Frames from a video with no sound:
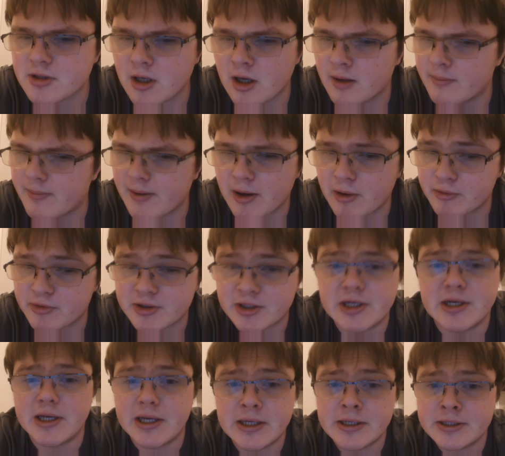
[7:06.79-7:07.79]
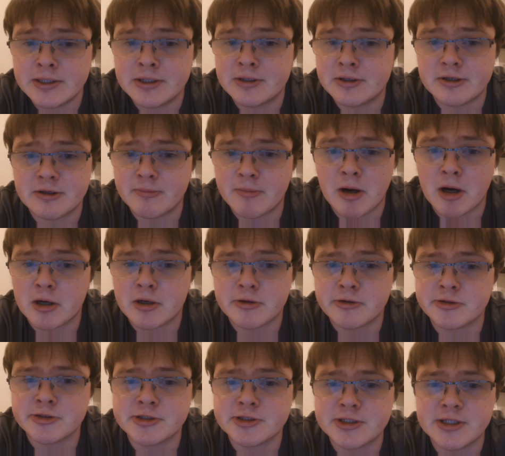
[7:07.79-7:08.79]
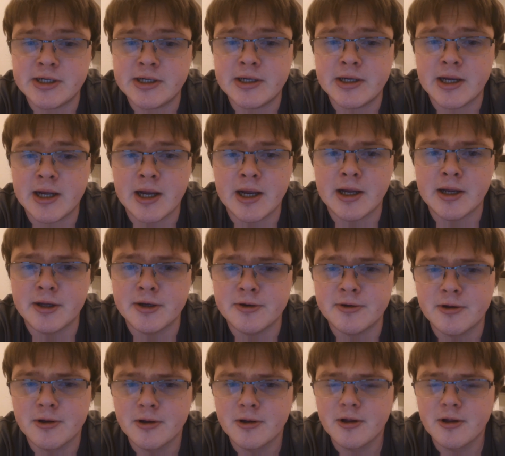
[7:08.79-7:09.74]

about Canadian democracy and